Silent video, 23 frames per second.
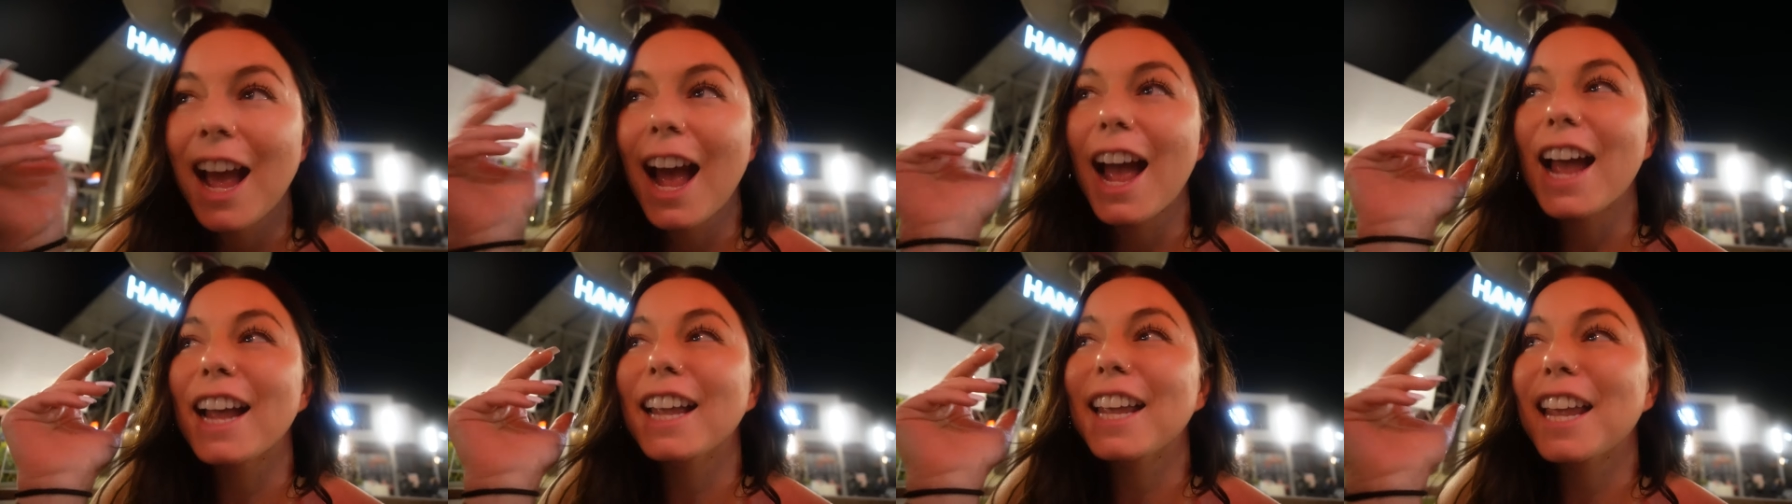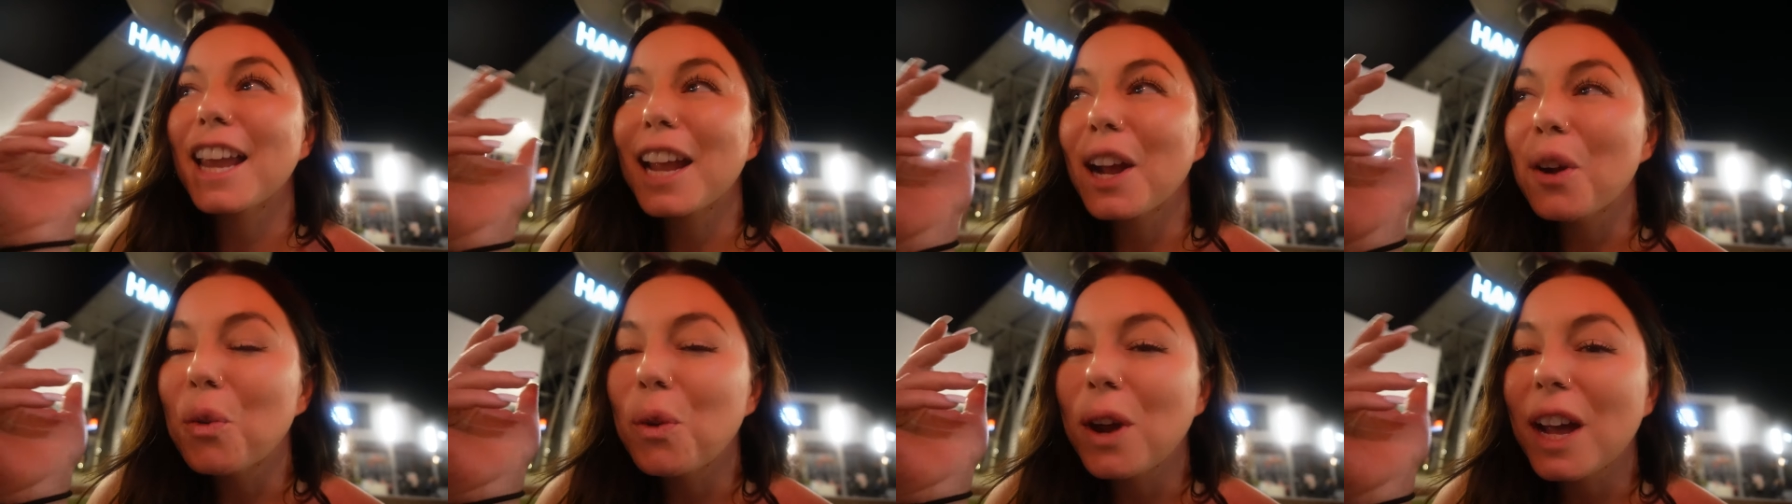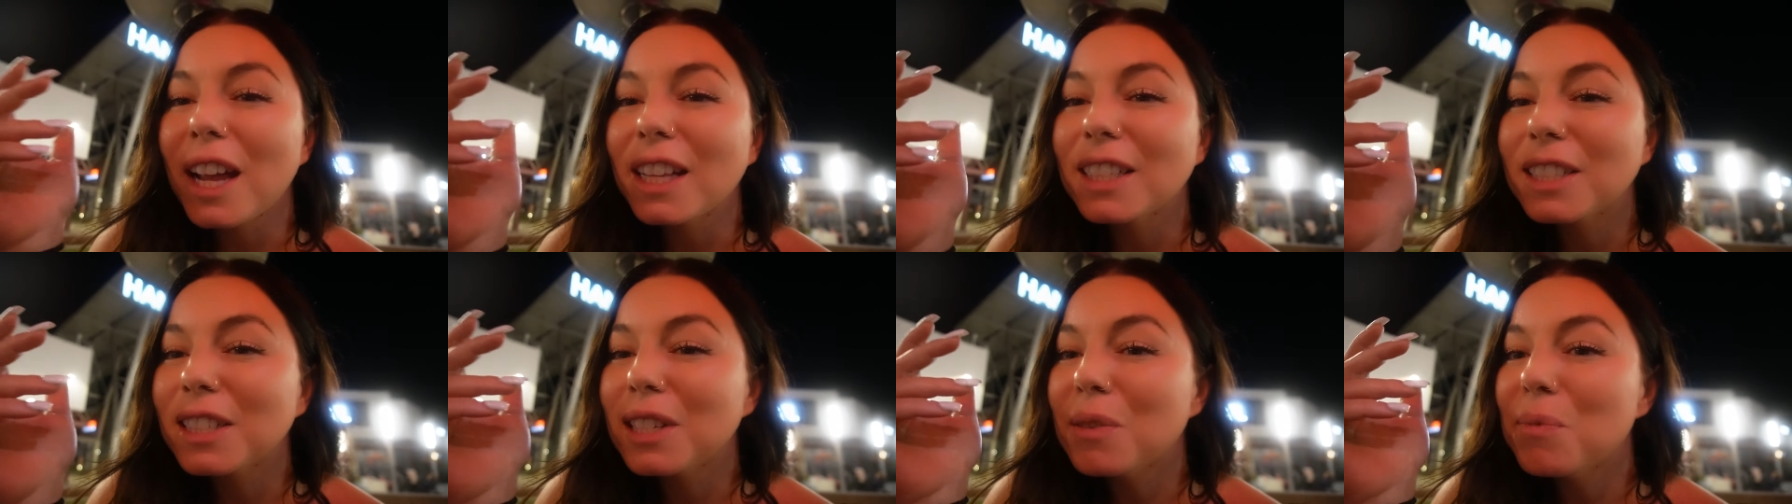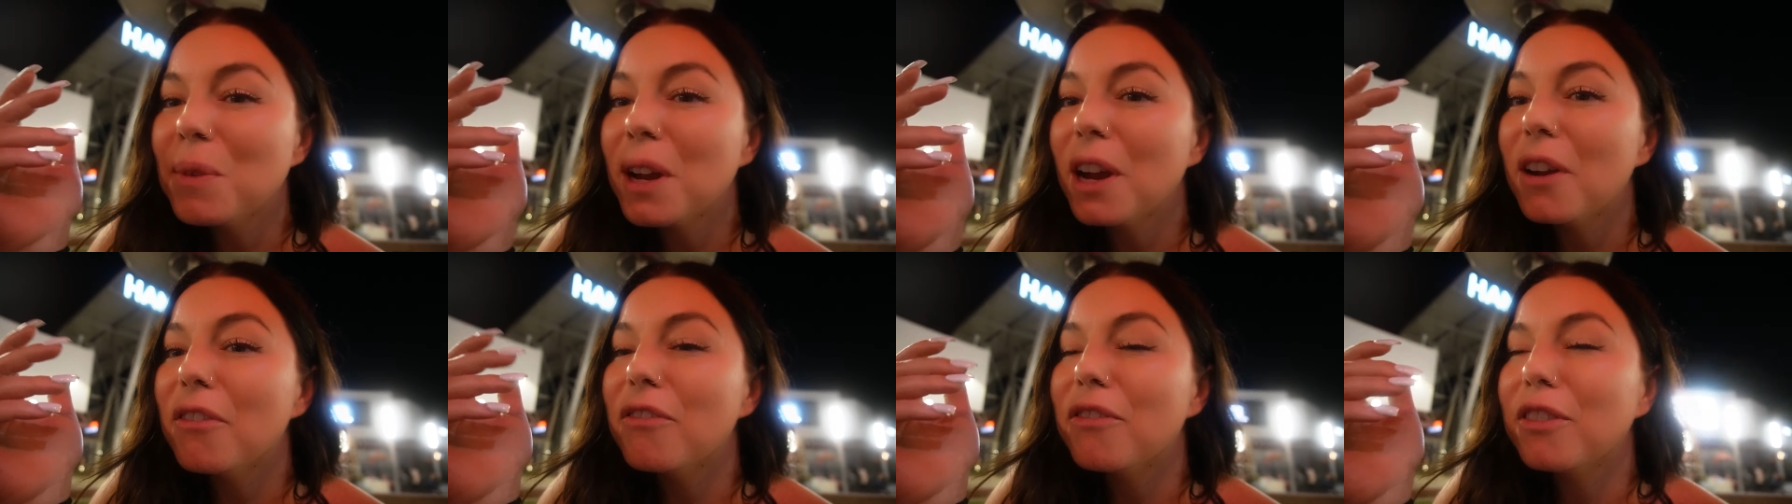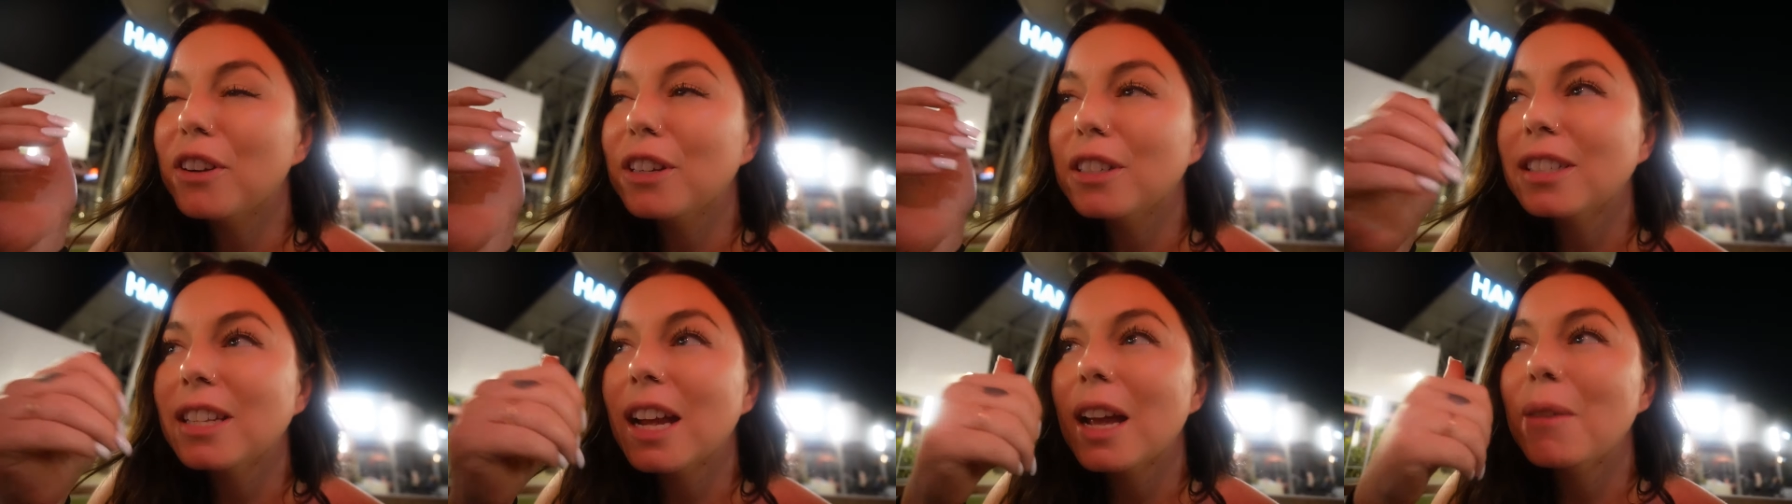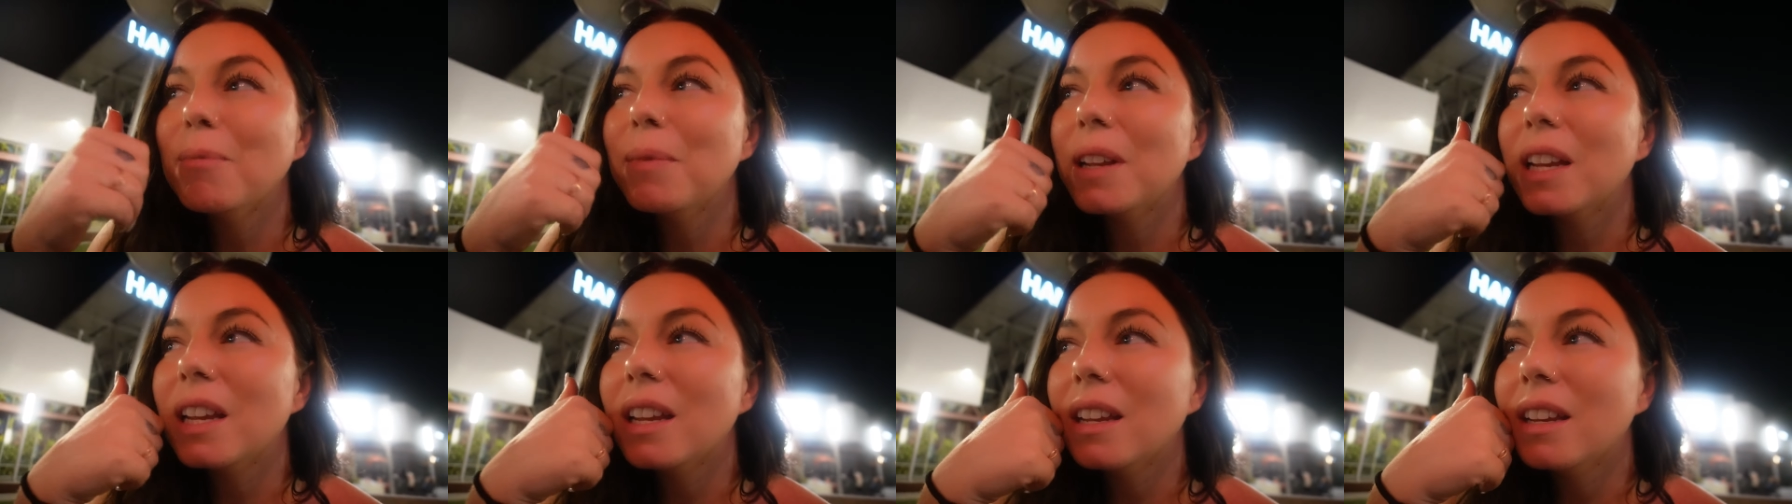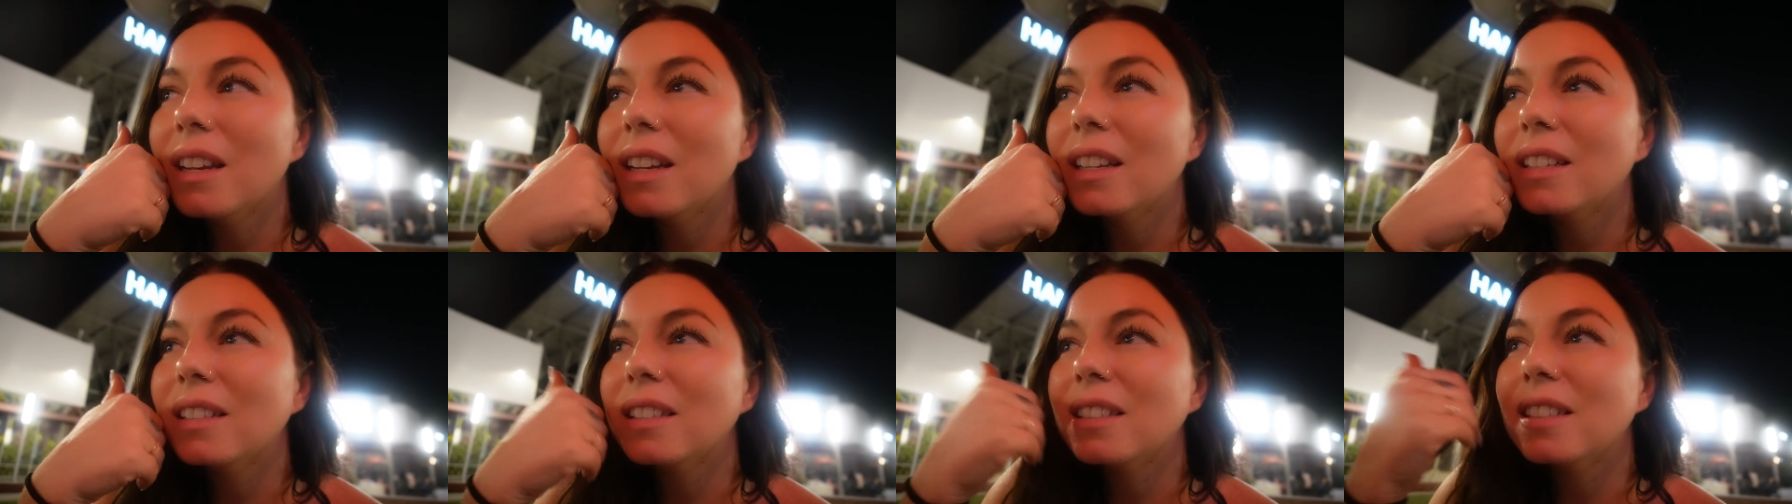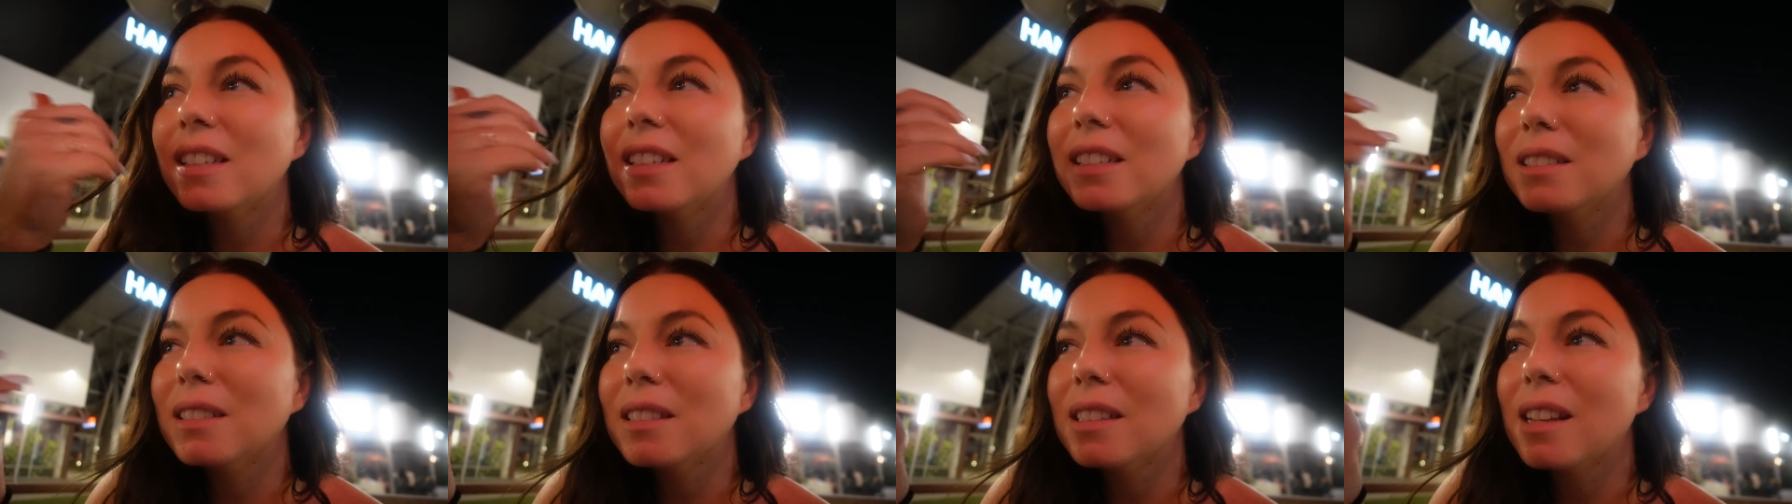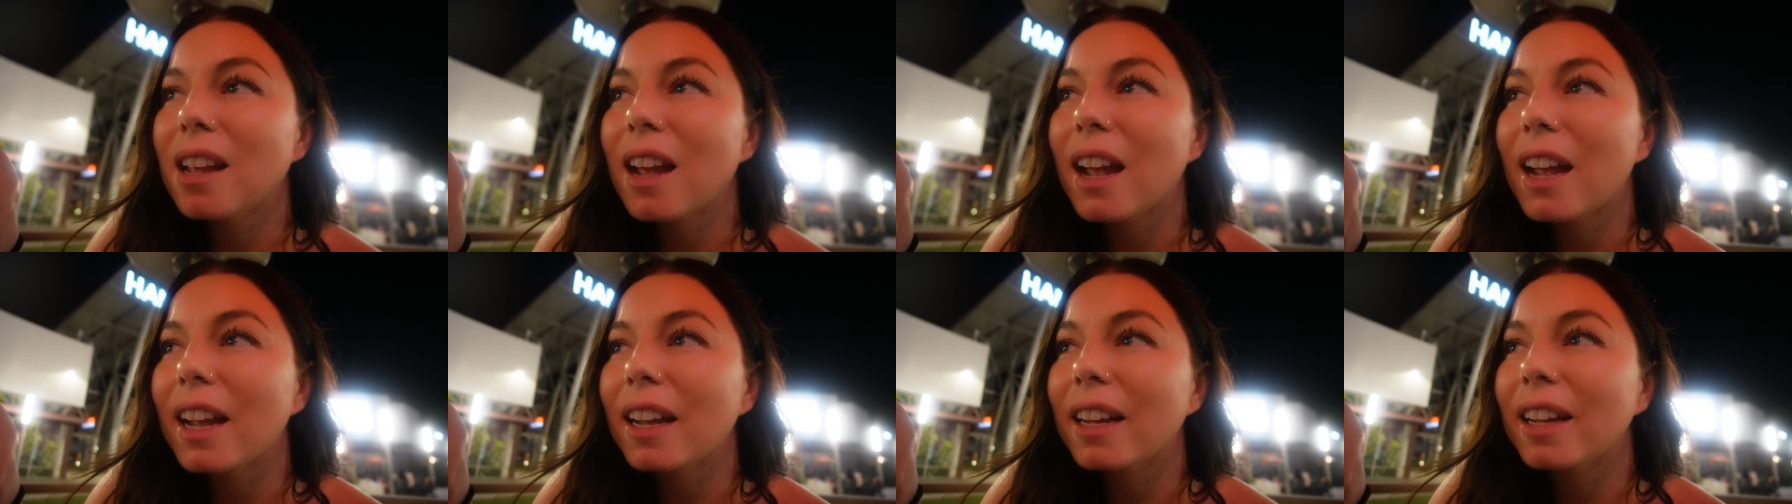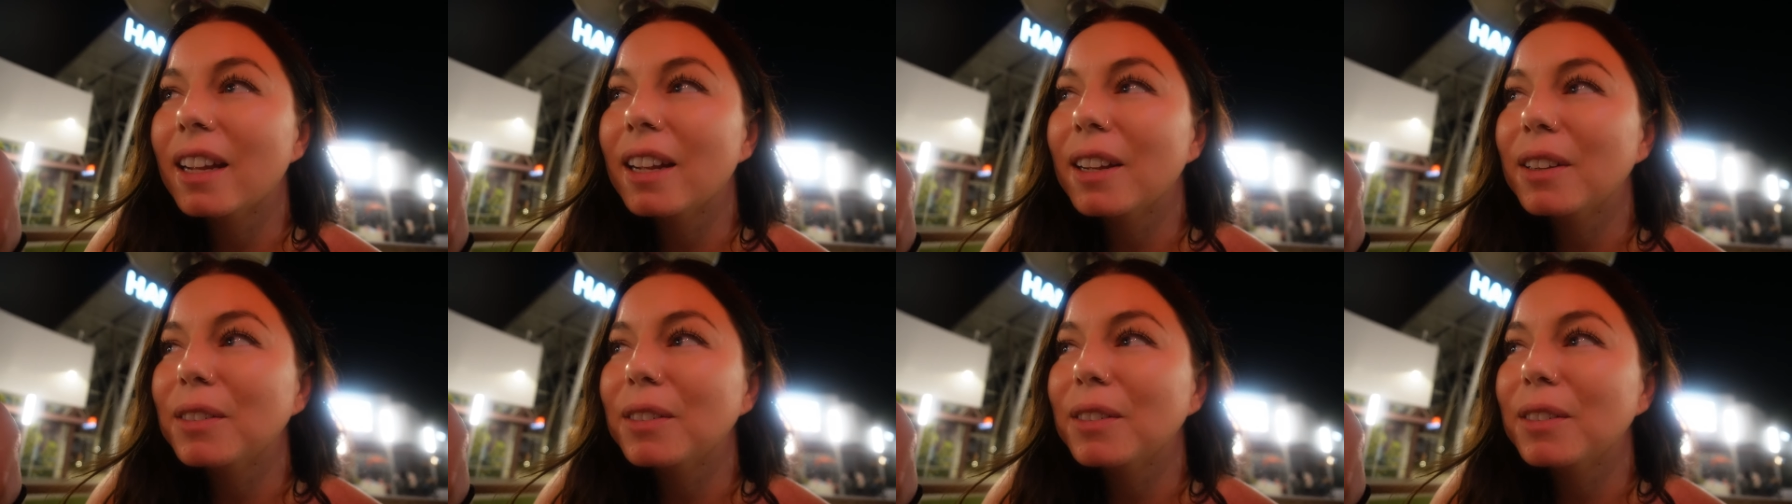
I can't wait. It's gonna be our first time eating since like